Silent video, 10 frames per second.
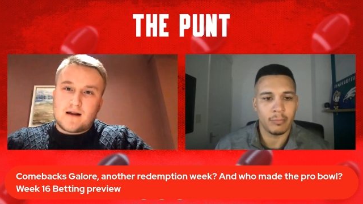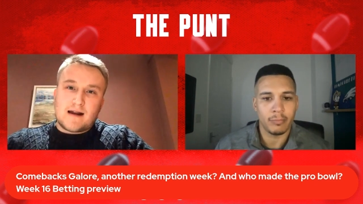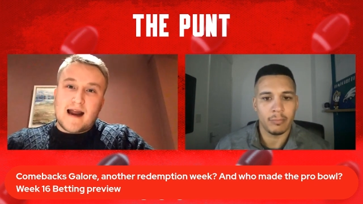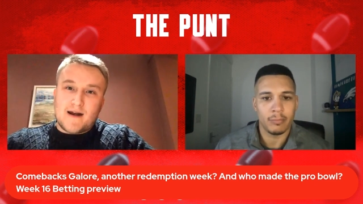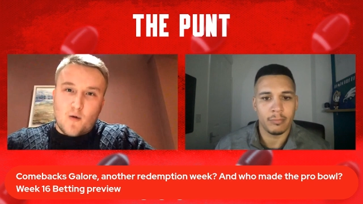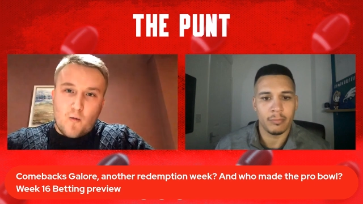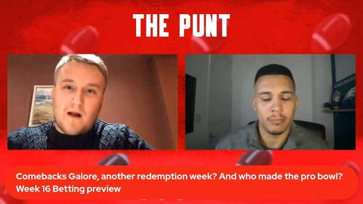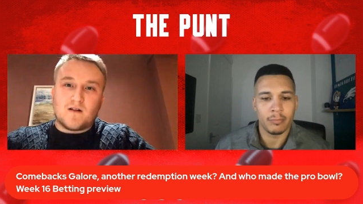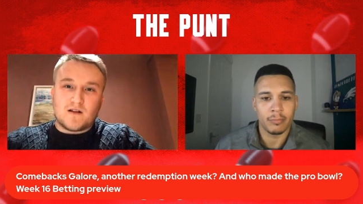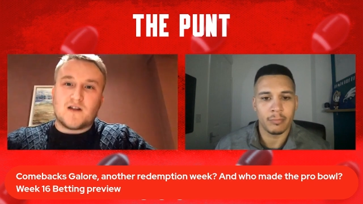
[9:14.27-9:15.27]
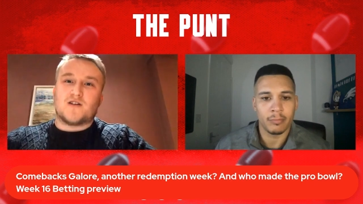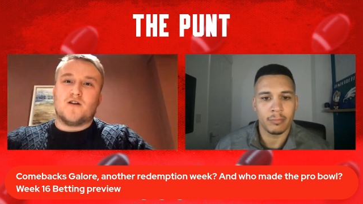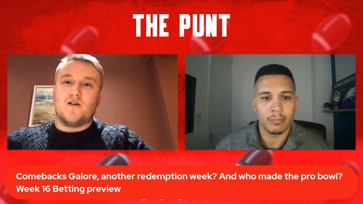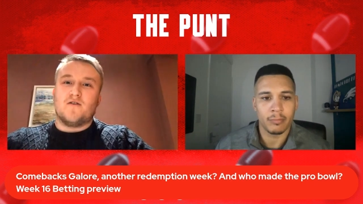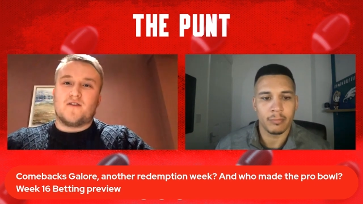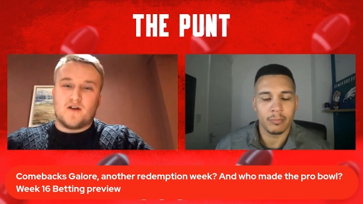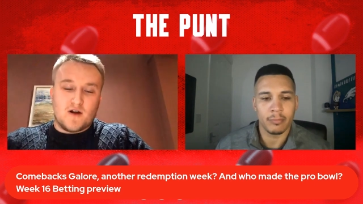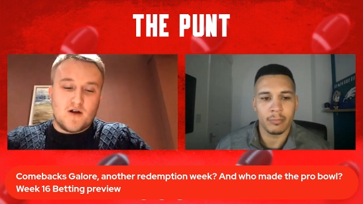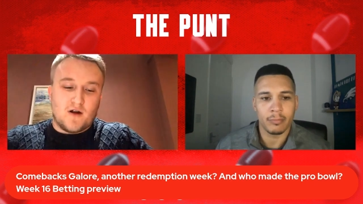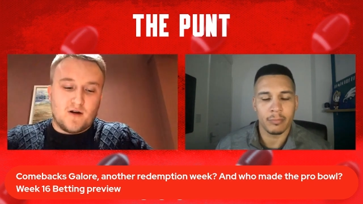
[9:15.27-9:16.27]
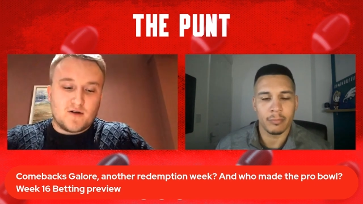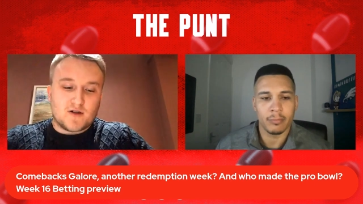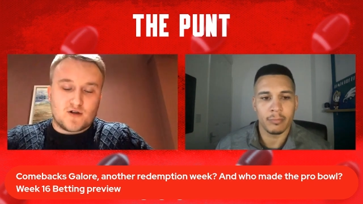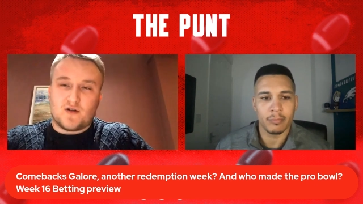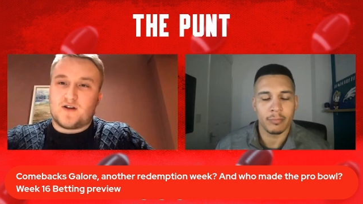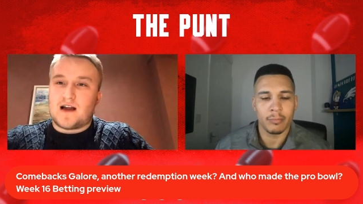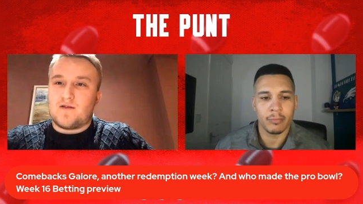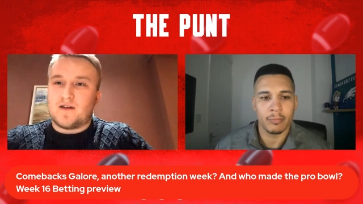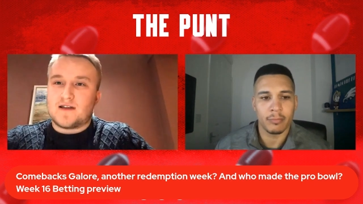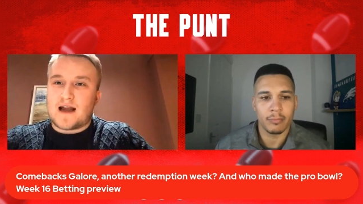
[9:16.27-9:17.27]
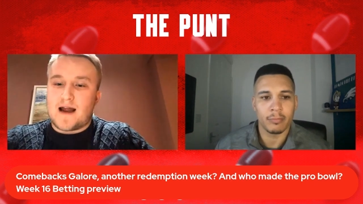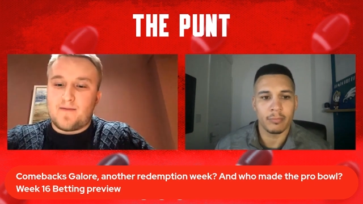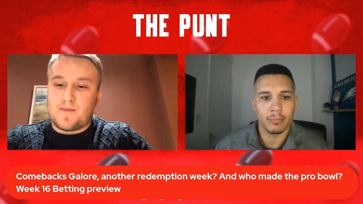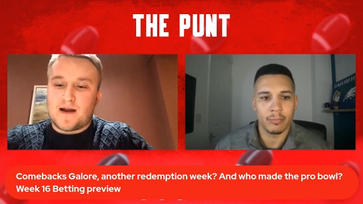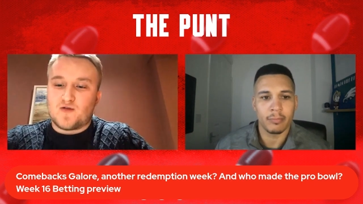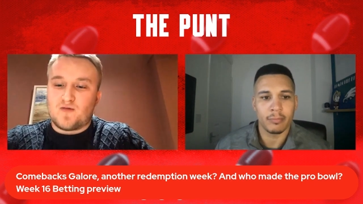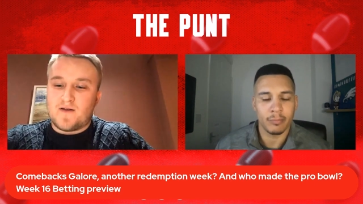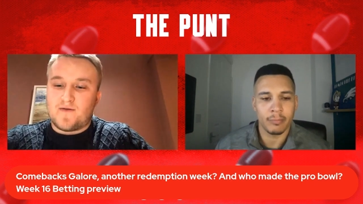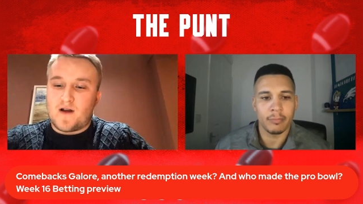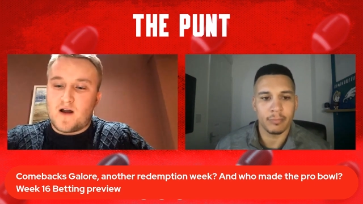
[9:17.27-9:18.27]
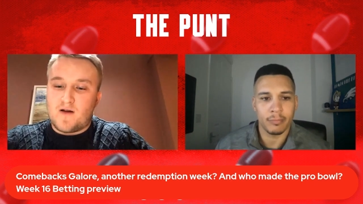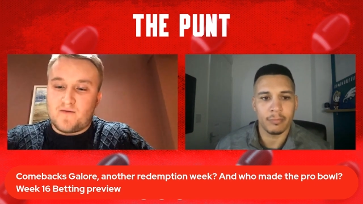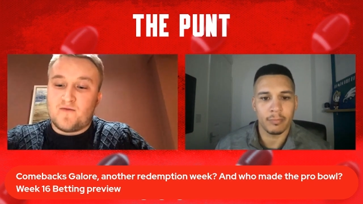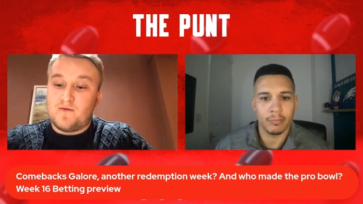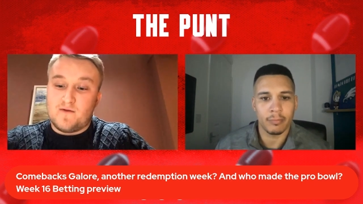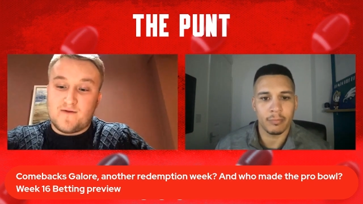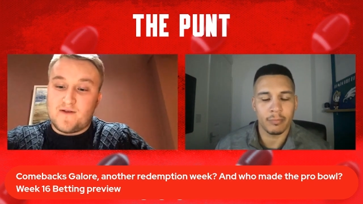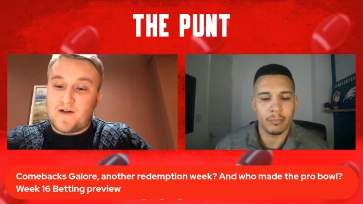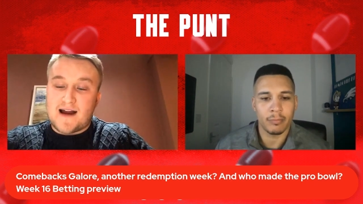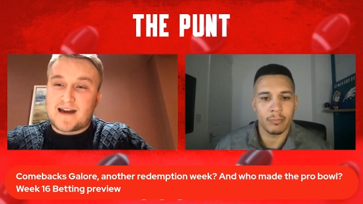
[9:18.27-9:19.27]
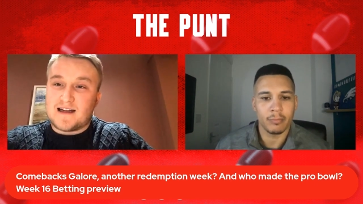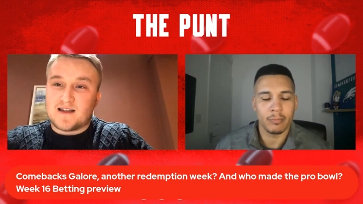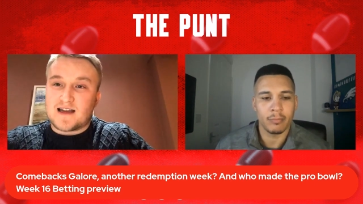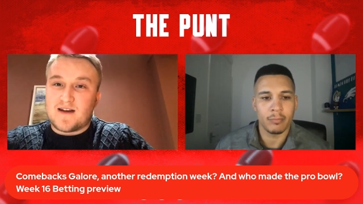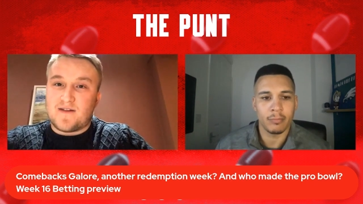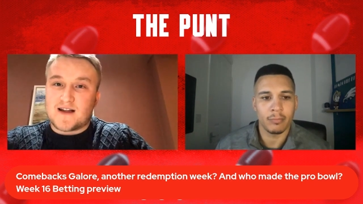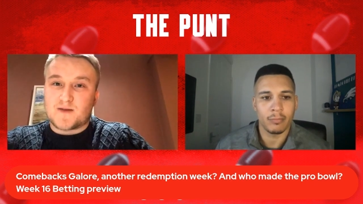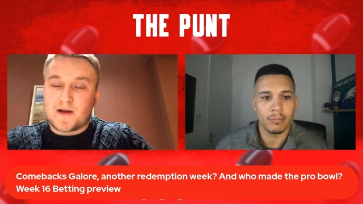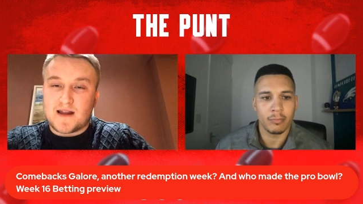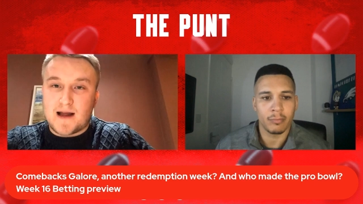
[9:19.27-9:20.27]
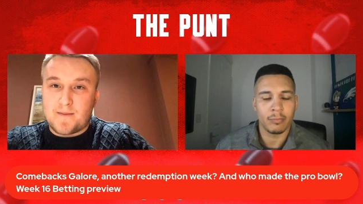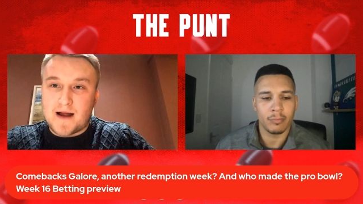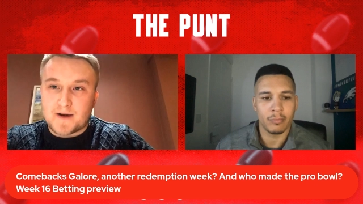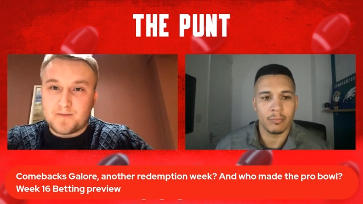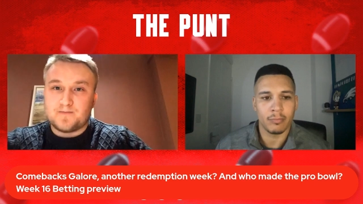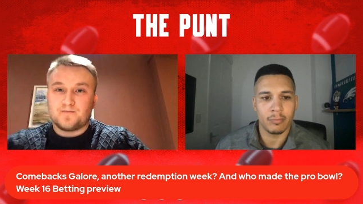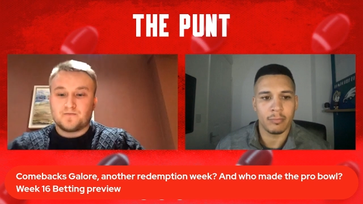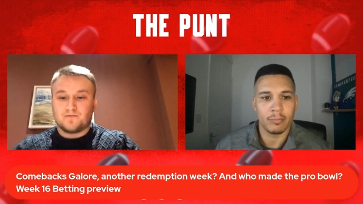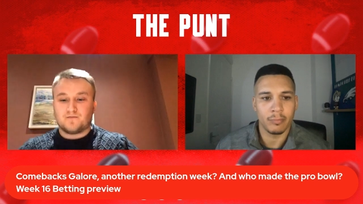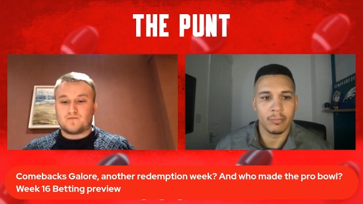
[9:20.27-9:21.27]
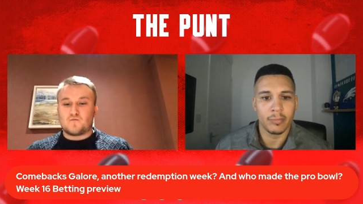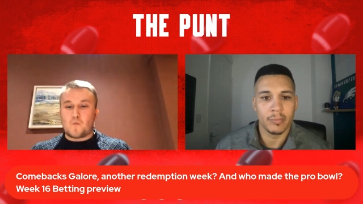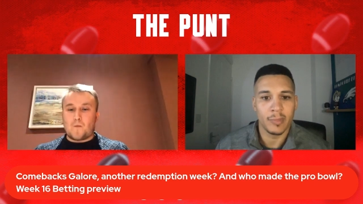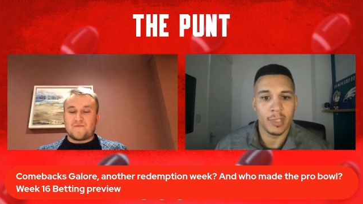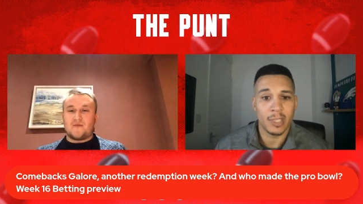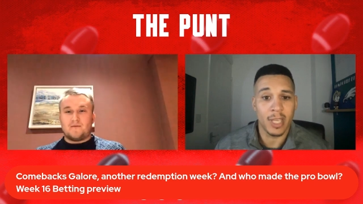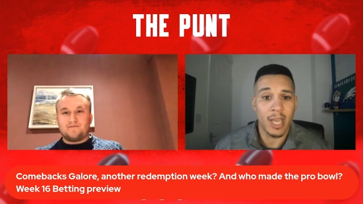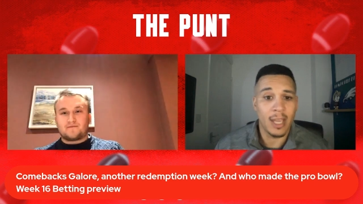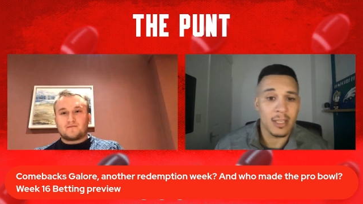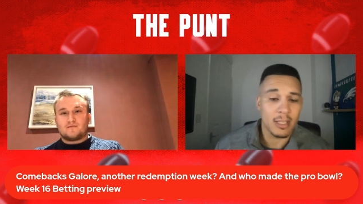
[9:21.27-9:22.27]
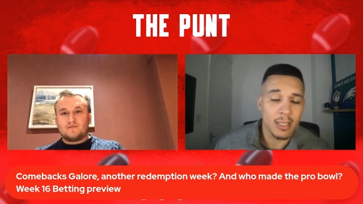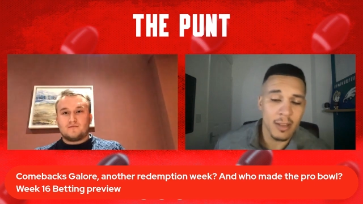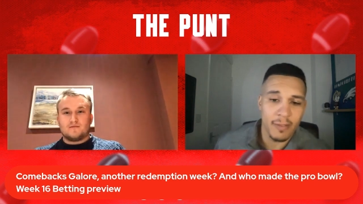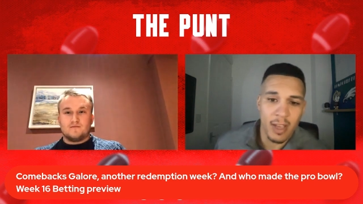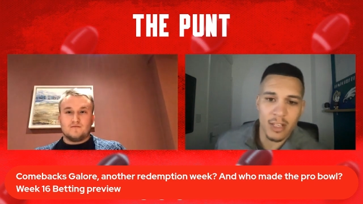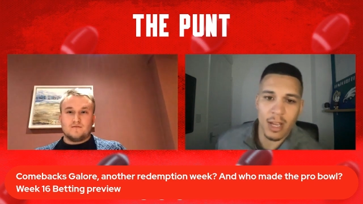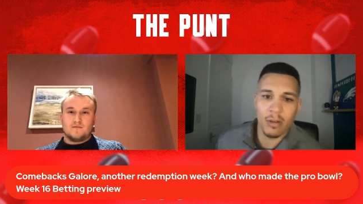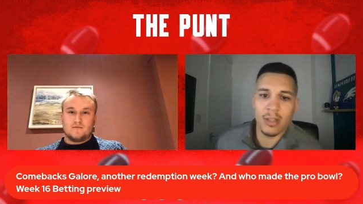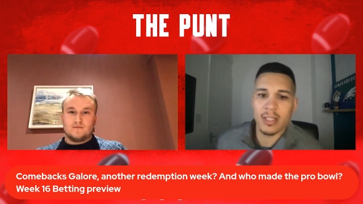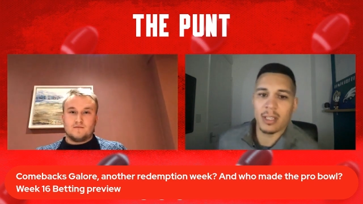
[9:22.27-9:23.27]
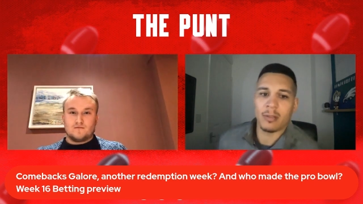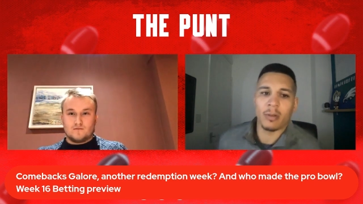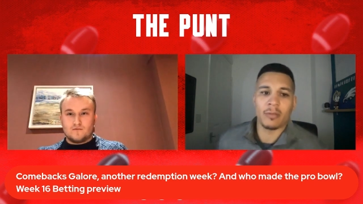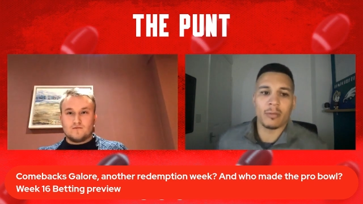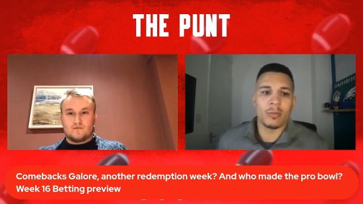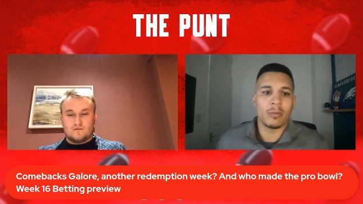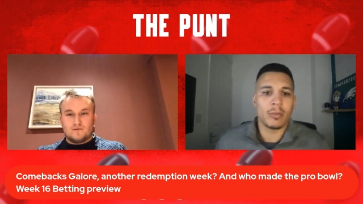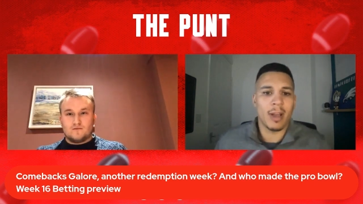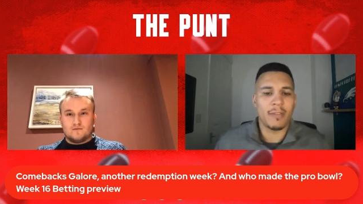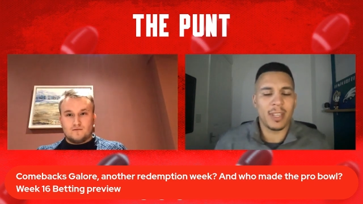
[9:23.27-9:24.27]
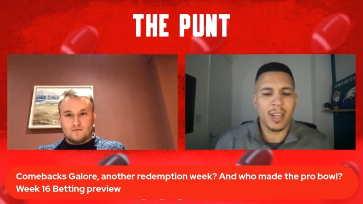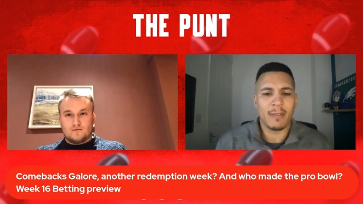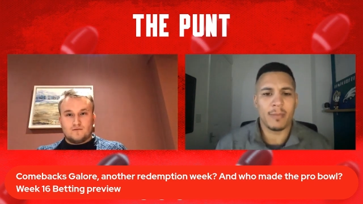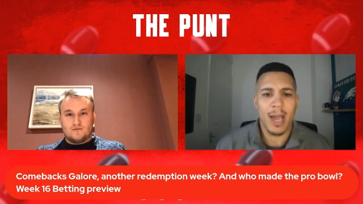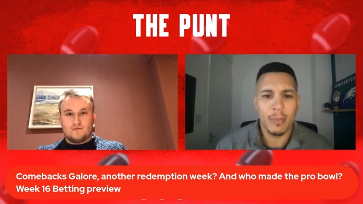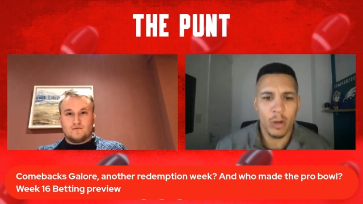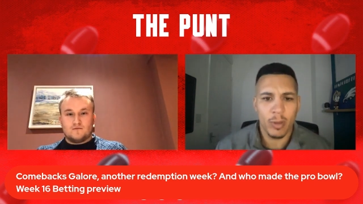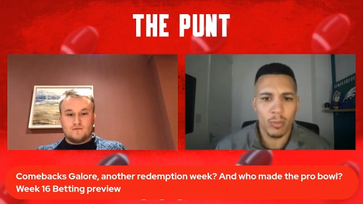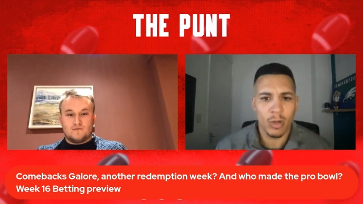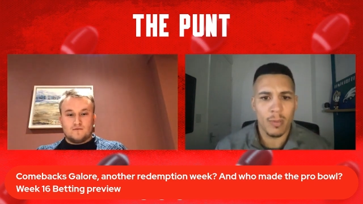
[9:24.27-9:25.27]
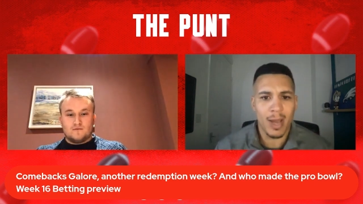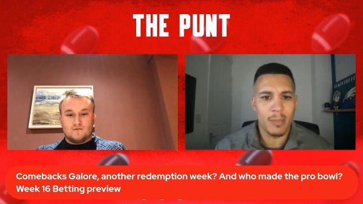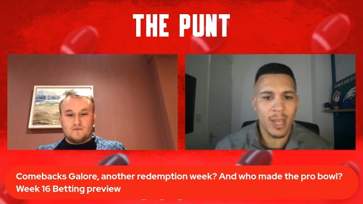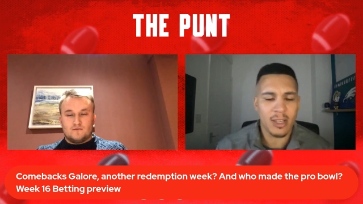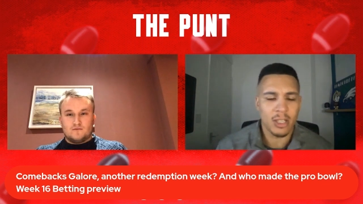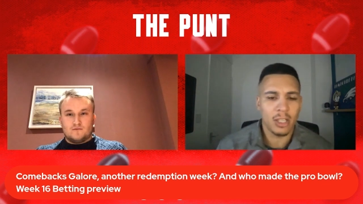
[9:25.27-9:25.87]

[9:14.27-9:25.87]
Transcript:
Speaker 1: getting a well-deserved and earned touchdown this game, Bish, with uh, the Vikings' defense
Speaker 2: being that bad. Yeah, it's, it's a fair challenge. I think I, I put him in one of my bets